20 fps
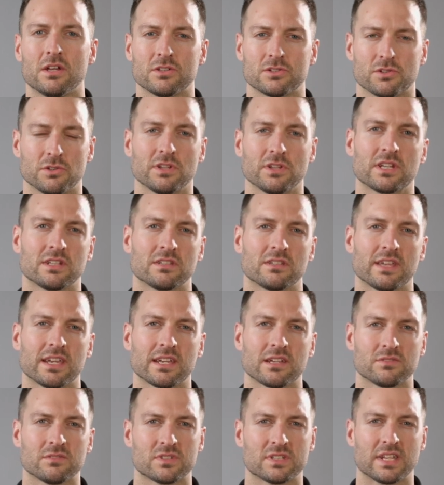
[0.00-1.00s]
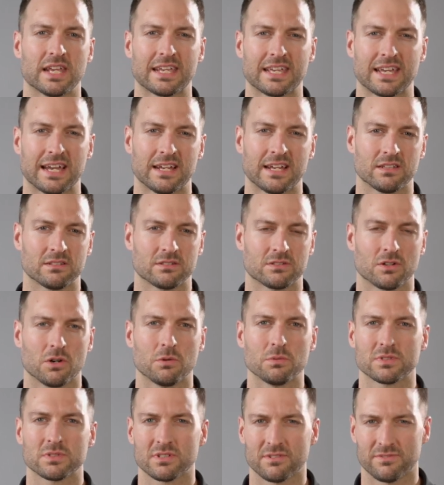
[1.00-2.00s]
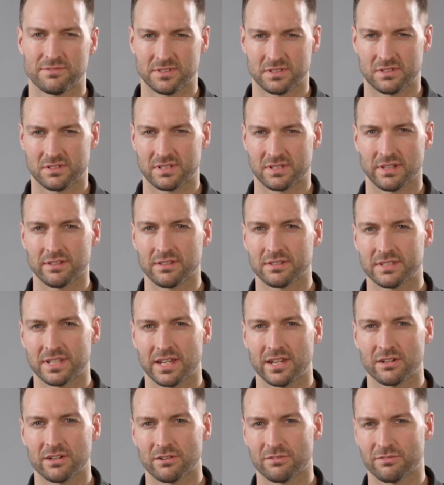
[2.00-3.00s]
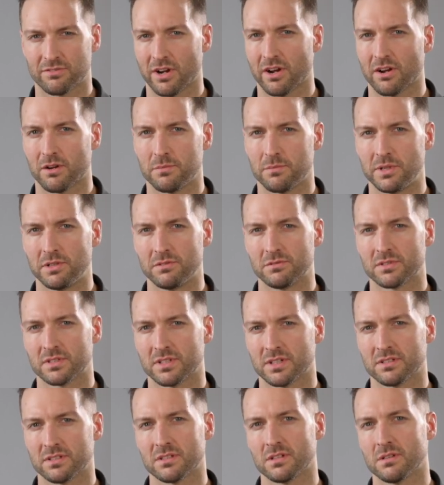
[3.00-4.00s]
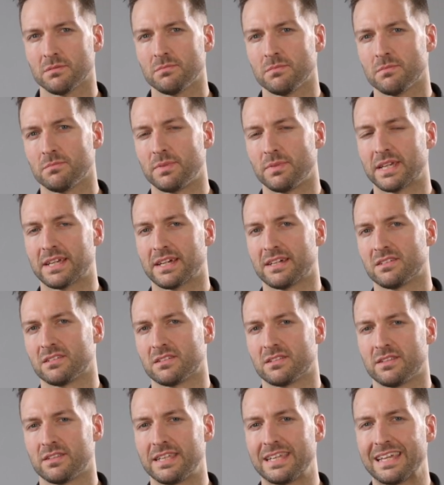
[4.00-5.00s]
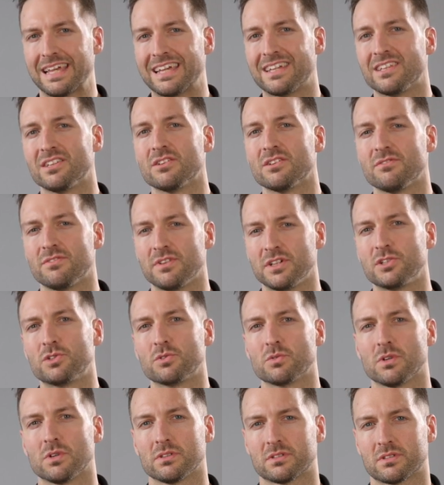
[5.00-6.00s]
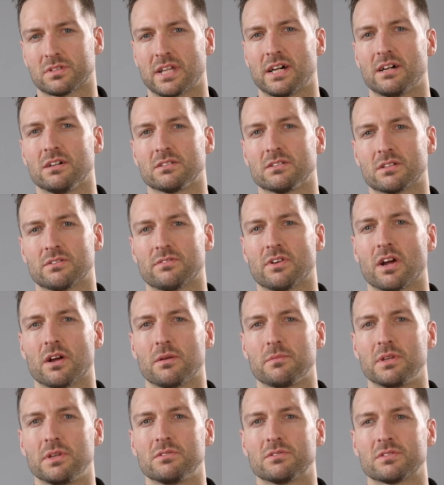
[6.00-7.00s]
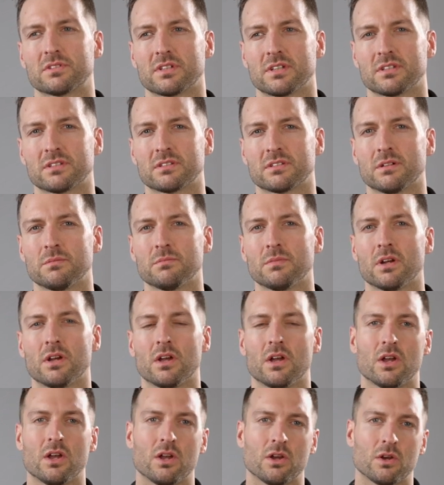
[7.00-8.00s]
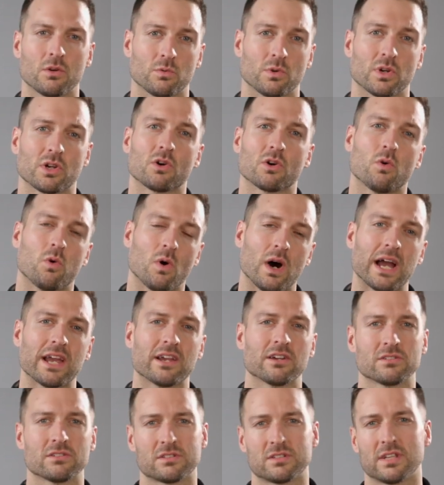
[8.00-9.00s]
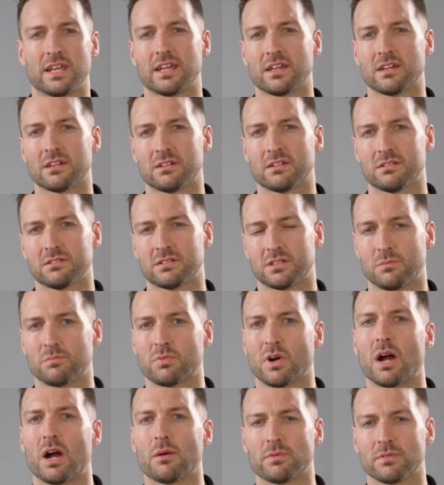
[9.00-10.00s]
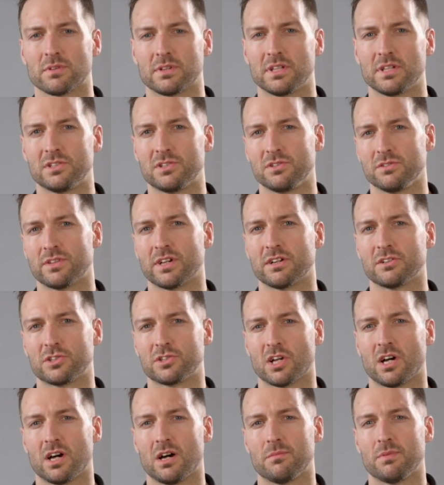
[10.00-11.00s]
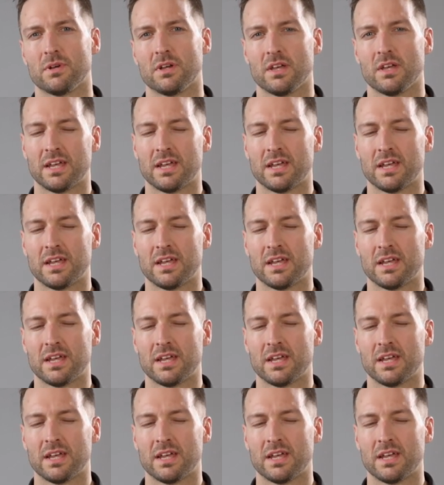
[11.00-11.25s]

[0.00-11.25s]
So you can think of zinc as almost a facilitator for our immune system because the individual cells of our immune system require zinc to properly do their job.